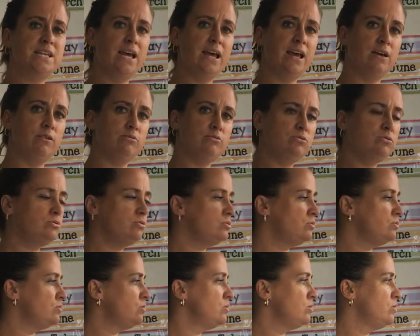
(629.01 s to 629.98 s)
down
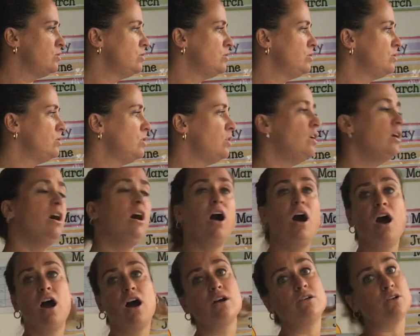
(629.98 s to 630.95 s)

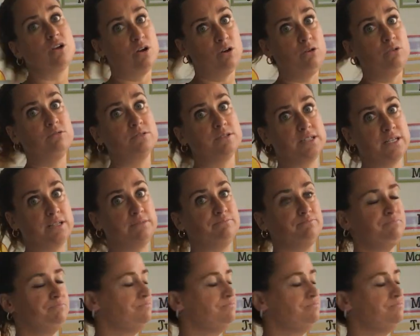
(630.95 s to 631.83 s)
are older.